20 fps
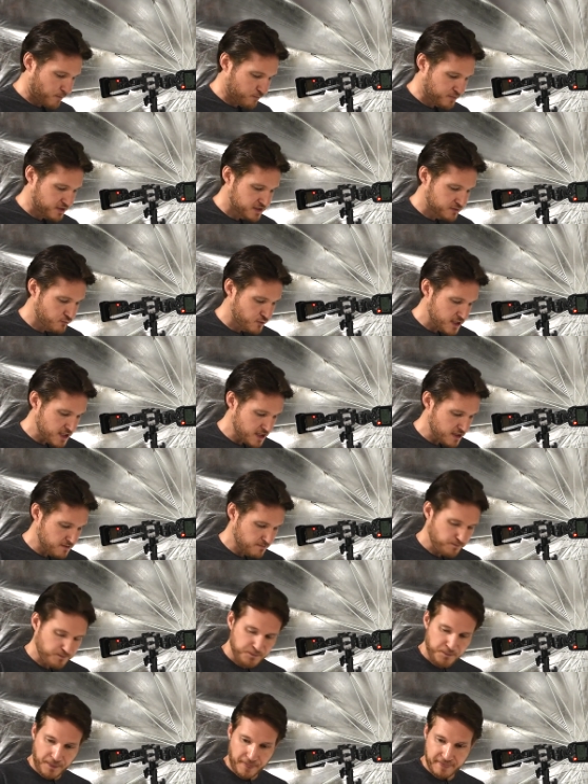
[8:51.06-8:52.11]

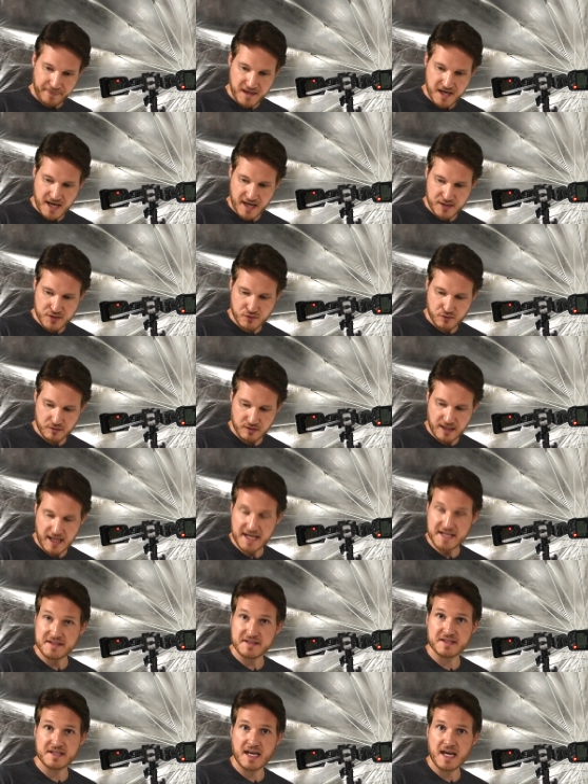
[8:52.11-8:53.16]
between the actual
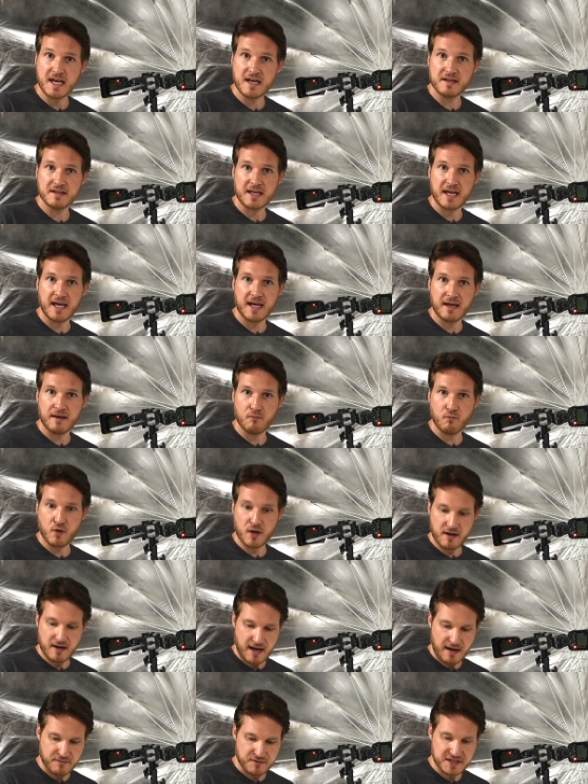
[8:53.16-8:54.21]
light stand and
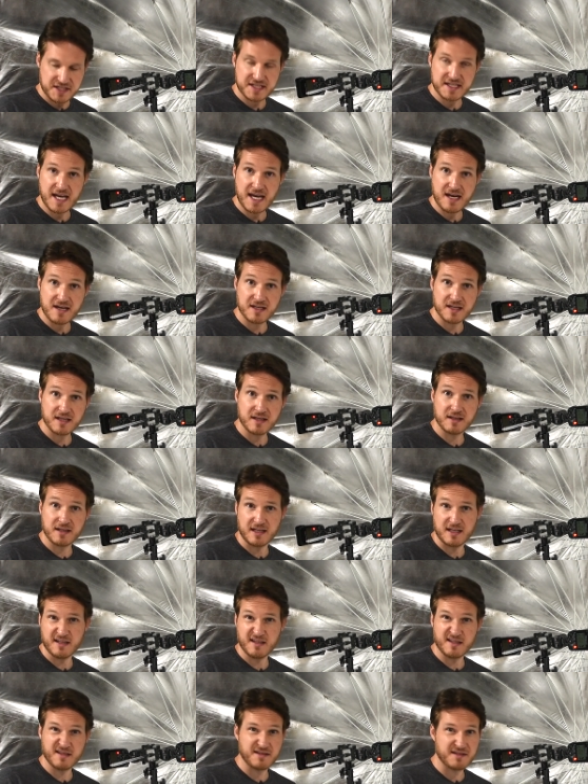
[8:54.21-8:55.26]
where I was standing
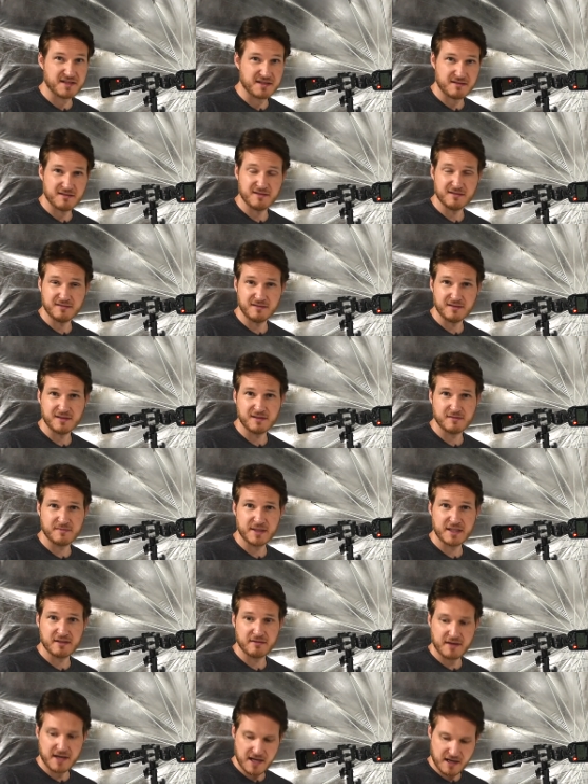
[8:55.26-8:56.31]
is a little
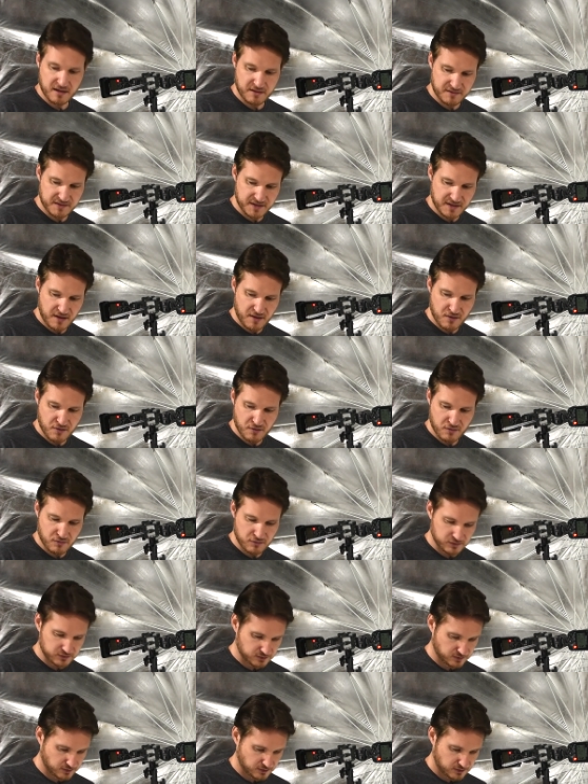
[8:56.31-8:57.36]
bit around, oh,
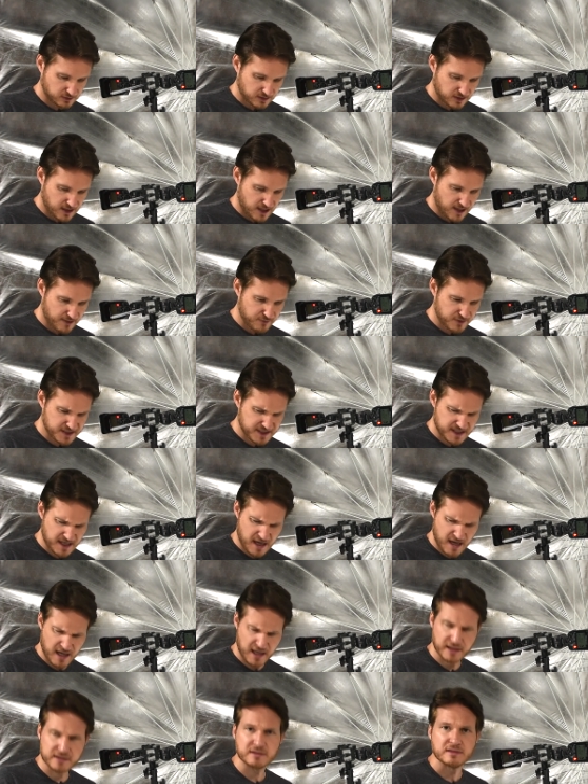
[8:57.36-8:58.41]
I would
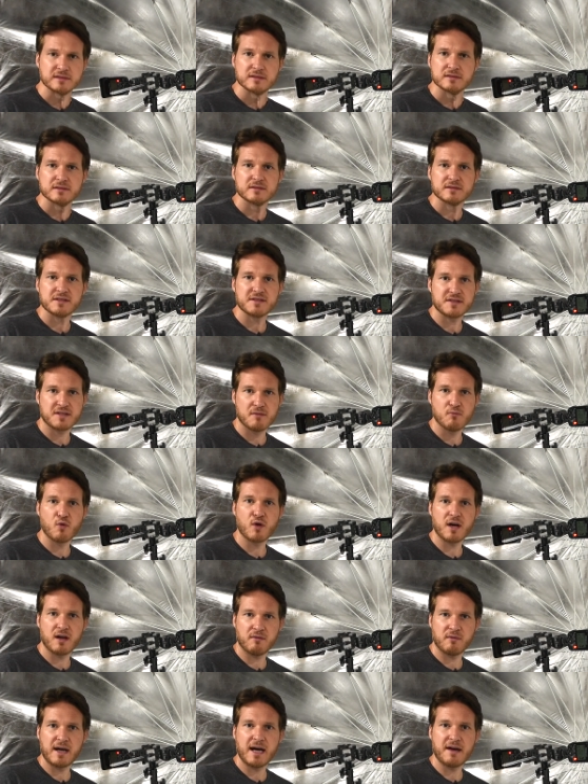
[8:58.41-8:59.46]
say
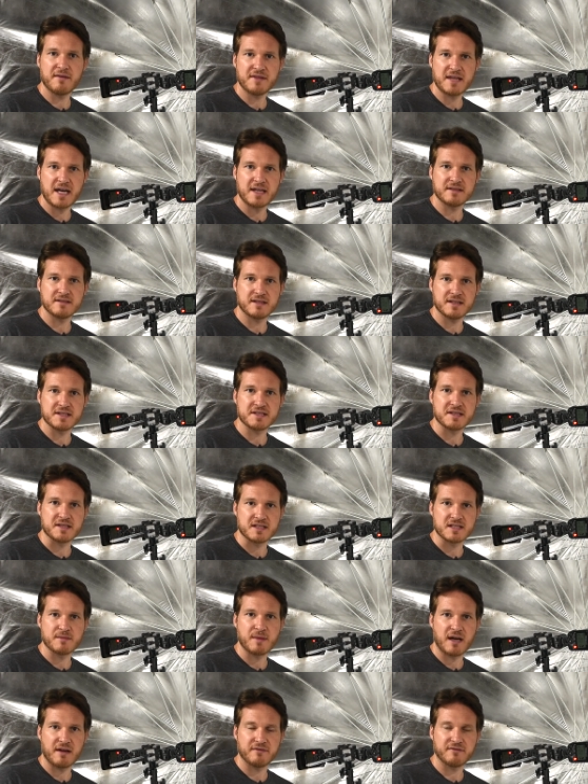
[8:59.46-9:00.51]
somewhere around that
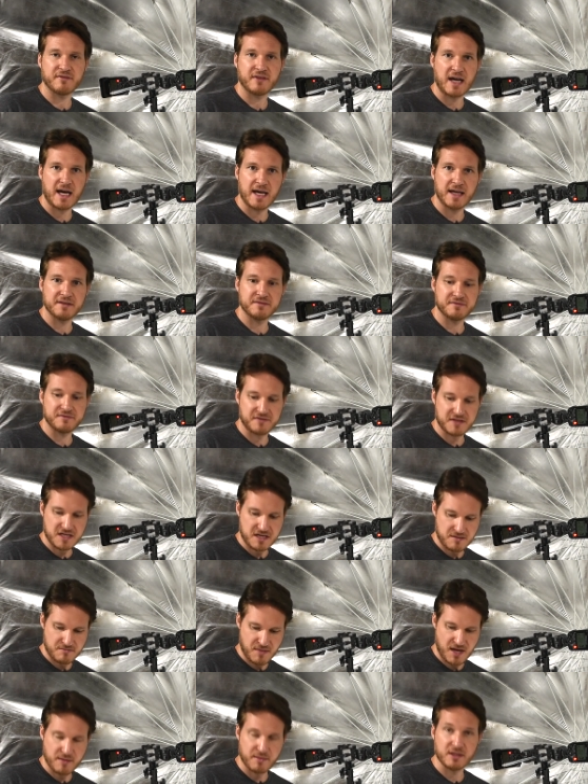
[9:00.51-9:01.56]
distance, about five
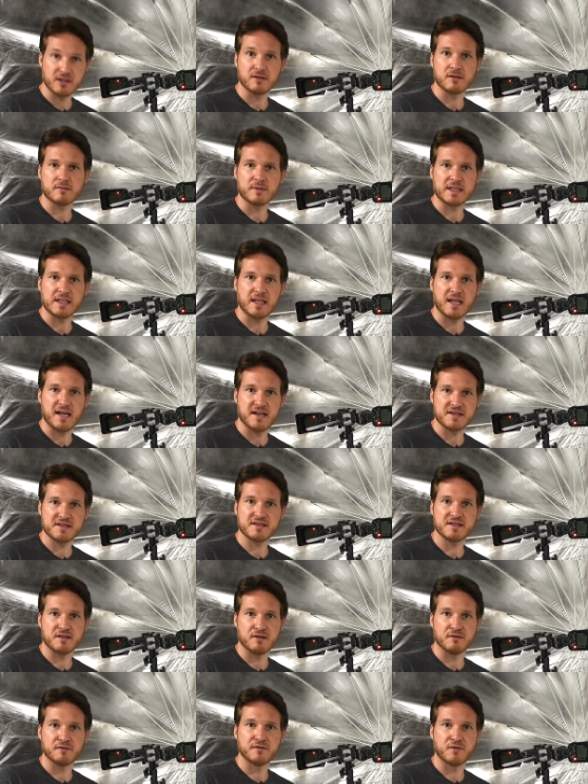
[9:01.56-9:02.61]
feet, maybe a little bit less,
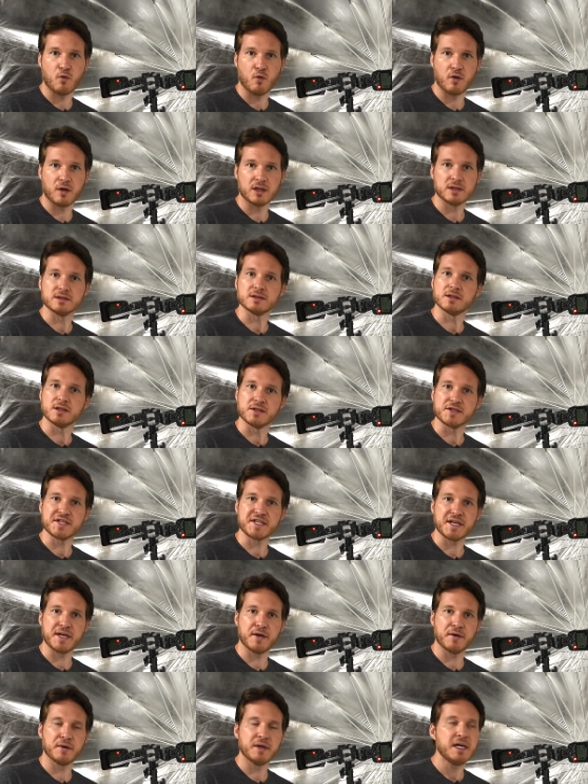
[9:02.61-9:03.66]
you know, four or
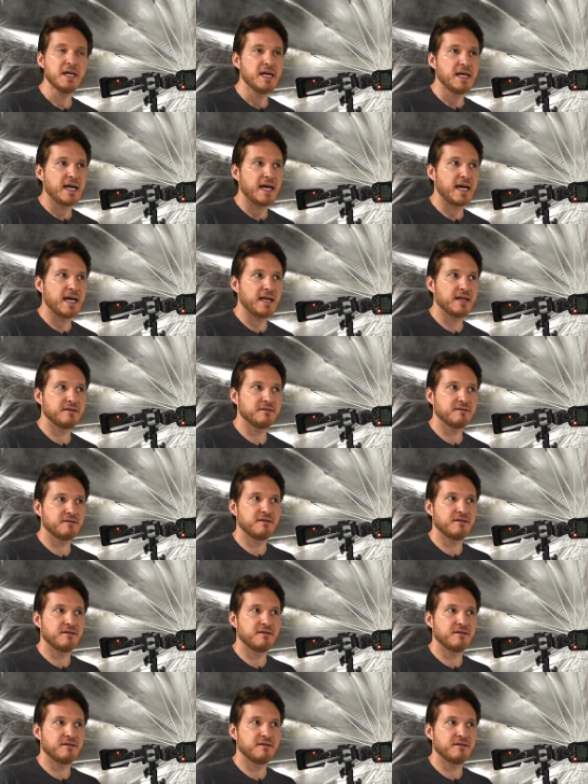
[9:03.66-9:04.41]
so. And